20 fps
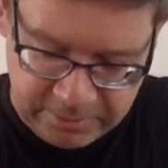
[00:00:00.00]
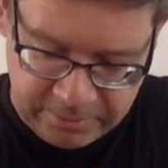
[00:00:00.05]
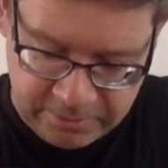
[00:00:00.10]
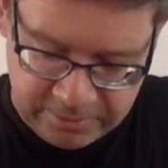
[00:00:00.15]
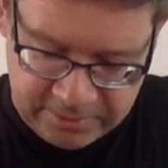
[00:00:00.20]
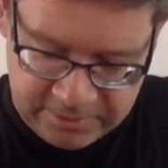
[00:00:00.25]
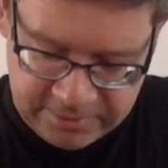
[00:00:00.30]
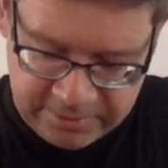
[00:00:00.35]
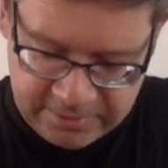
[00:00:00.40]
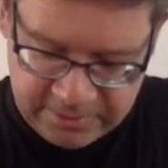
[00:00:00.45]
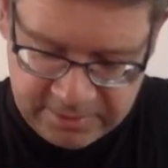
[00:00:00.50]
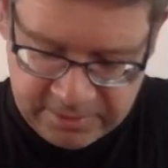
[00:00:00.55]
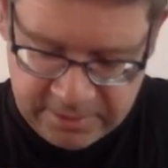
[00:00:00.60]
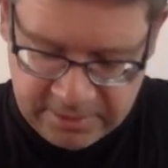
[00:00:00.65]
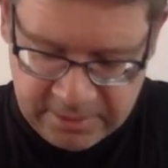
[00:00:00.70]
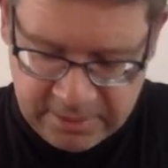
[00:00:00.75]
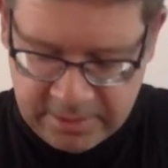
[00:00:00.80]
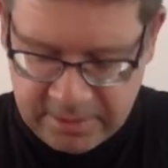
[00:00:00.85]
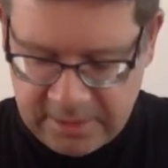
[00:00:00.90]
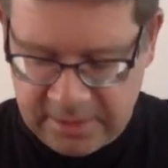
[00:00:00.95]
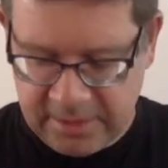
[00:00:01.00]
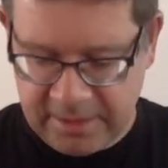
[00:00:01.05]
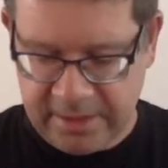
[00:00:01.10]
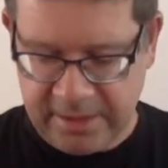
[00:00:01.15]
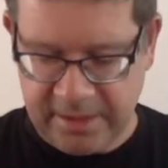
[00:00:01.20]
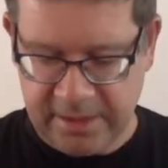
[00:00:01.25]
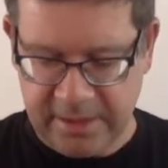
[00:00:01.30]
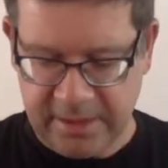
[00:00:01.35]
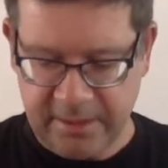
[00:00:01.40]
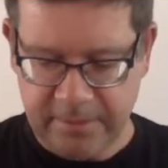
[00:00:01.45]
port.
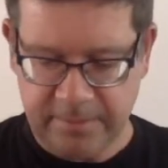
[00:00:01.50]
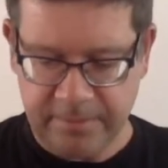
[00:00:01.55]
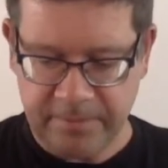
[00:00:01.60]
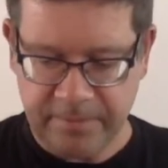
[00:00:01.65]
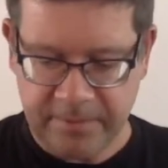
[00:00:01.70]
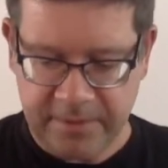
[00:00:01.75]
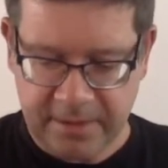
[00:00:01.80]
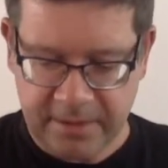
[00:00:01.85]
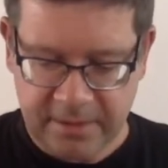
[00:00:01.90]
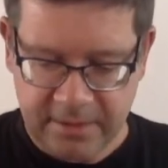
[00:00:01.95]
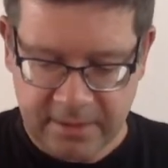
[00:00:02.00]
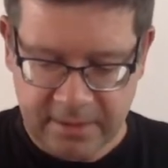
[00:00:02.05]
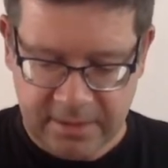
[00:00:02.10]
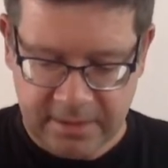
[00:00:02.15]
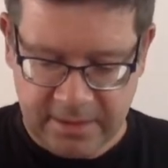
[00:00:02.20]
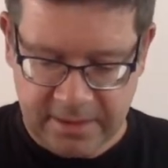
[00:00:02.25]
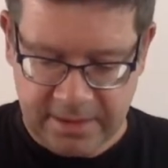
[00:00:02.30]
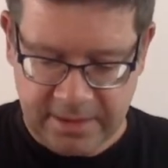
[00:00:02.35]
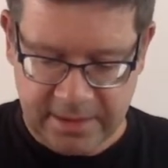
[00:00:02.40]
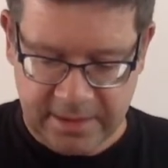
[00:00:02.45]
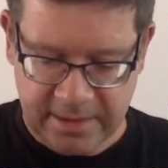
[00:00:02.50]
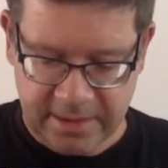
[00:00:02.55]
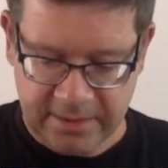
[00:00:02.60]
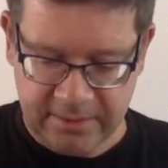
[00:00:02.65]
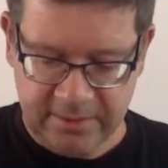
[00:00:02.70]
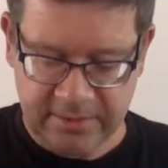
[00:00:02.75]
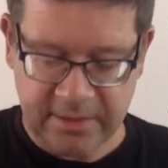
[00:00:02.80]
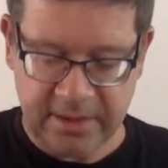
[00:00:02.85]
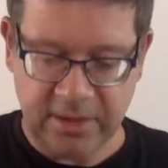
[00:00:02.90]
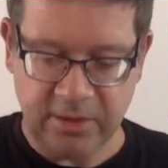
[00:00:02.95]

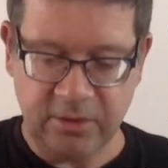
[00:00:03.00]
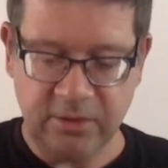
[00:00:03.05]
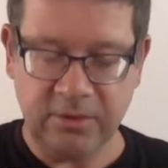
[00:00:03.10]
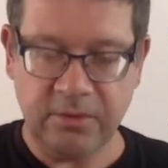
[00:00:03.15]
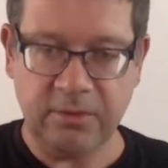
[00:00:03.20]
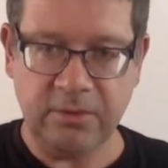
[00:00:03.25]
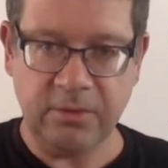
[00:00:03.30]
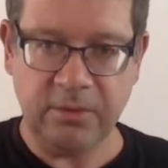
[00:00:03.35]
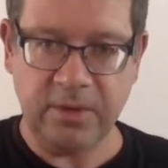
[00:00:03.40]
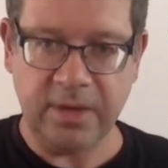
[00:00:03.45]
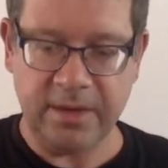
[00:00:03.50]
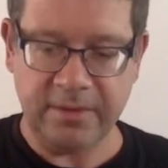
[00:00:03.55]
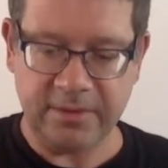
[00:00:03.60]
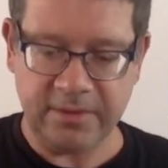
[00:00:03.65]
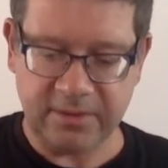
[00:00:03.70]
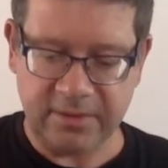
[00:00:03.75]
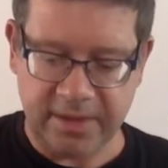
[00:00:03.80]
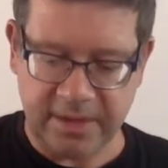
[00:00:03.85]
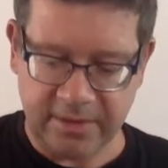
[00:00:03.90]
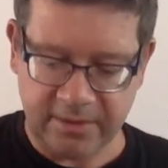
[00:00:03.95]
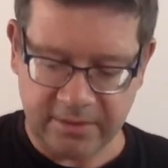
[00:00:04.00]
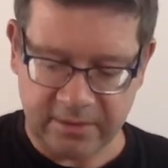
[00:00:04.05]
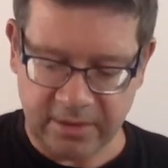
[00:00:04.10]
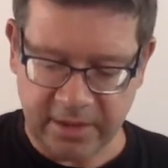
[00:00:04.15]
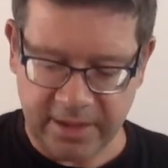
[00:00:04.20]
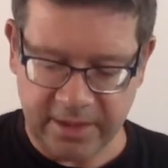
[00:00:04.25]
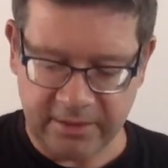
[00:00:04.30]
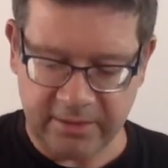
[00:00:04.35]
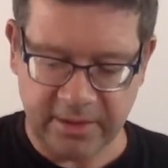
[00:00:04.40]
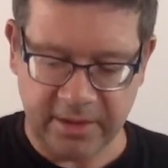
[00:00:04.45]
And then you have a status
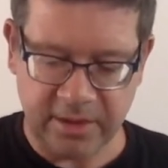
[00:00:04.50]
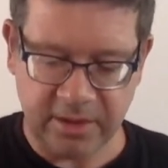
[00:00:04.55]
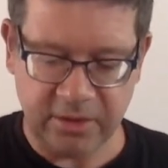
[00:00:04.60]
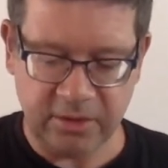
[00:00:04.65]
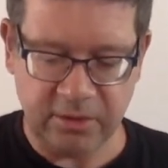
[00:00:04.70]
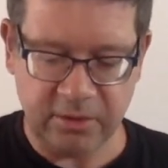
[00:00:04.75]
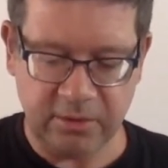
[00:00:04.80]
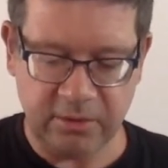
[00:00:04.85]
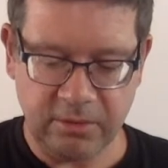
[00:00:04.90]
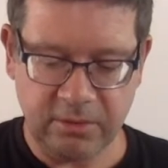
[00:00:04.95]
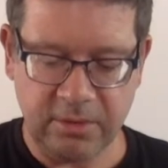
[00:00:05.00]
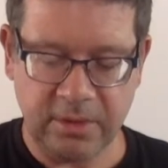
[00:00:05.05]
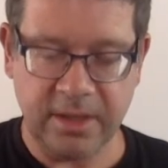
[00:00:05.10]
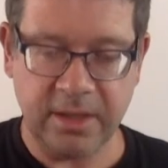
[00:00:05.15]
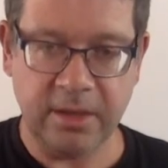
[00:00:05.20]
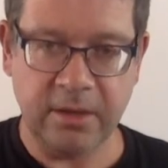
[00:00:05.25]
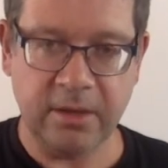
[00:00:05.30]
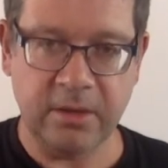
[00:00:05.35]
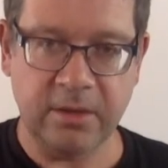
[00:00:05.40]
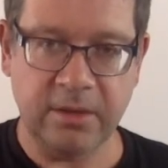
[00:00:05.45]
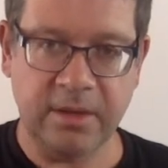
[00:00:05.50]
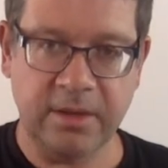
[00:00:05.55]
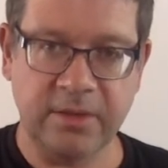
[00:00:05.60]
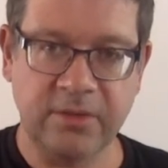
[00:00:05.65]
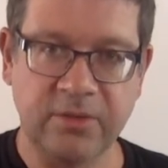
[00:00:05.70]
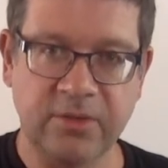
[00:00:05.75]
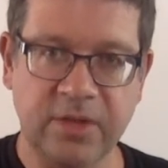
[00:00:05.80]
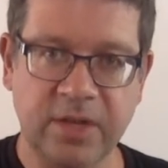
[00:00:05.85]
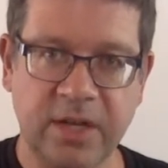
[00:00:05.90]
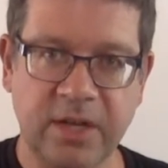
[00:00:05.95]
light telling you it's
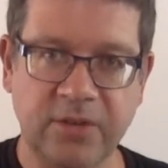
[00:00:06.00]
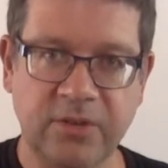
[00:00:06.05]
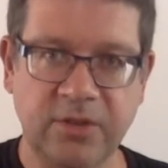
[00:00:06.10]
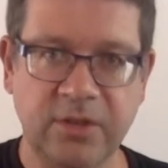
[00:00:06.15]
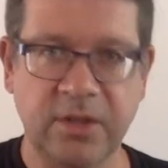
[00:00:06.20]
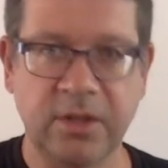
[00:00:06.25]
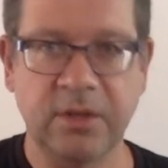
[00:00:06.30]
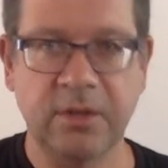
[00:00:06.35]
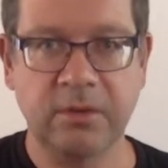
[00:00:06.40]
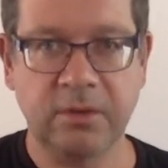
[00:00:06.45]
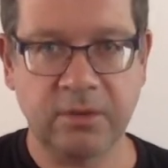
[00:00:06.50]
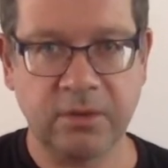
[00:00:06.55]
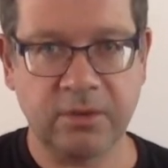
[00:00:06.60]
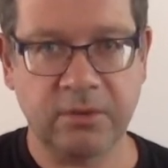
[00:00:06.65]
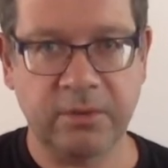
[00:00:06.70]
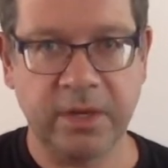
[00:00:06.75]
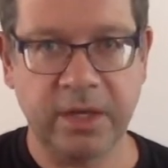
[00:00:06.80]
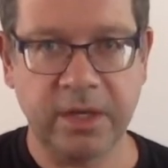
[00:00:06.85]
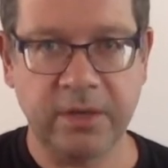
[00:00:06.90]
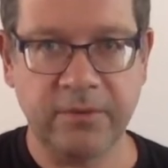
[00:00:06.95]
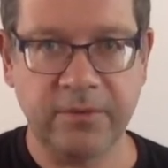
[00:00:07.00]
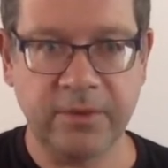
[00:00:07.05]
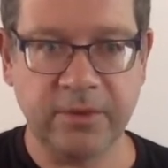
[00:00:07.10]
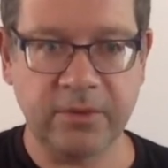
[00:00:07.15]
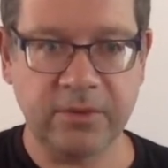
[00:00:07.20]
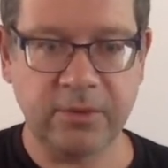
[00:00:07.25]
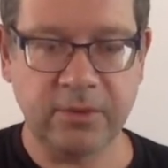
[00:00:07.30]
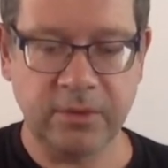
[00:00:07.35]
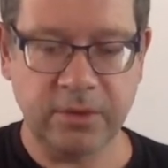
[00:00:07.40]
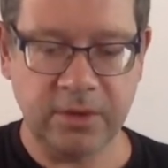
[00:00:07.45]
charging, green if it's
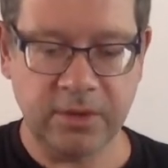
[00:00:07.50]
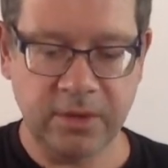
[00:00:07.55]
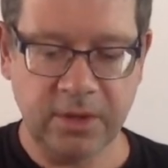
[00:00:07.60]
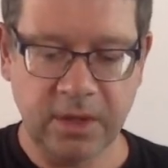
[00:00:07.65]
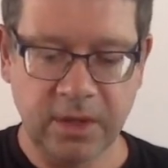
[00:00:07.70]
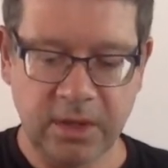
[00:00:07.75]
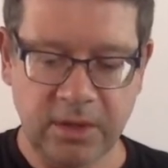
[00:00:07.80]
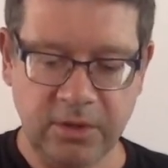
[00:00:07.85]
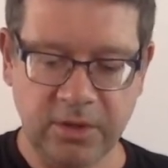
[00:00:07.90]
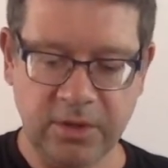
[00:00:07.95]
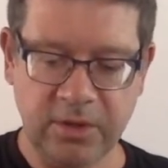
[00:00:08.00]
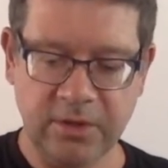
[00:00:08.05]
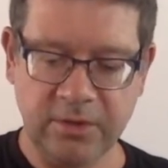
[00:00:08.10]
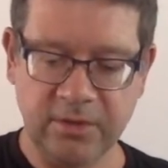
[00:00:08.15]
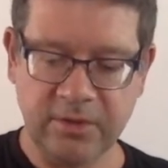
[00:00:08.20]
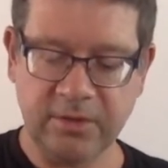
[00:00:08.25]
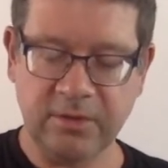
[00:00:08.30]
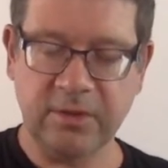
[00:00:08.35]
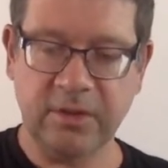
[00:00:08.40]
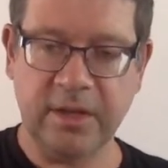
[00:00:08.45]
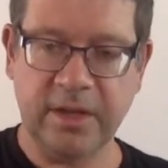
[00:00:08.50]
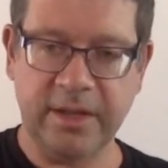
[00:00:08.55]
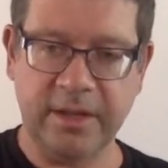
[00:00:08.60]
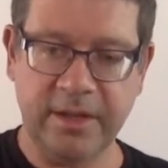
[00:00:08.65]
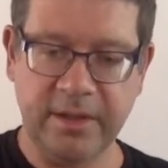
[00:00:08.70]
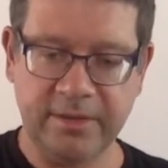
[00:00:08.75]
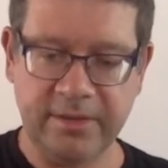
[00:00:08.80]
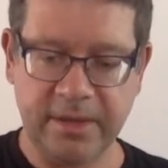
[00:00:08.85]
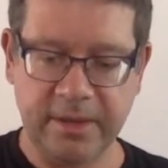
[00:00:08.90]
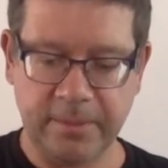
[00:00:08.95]
good. You can just line
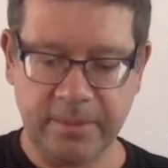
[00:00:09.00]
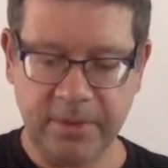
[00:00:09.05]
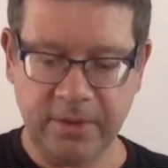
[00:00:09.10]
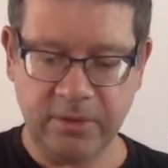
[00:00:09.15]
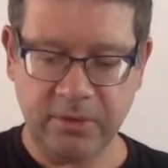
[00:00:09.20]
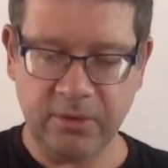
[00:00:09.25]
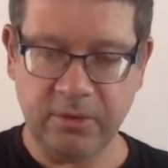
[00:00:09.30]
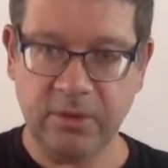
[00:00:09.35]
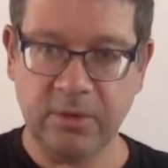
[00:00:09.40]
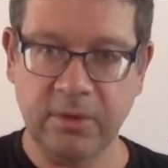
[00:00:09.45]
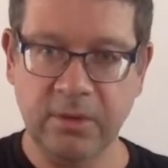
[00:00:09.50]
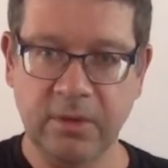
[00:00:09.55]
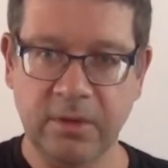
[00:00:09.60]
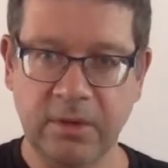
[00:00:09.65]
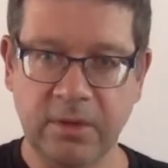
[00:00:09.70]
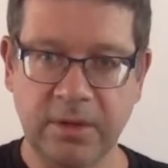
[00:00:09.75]
these up in your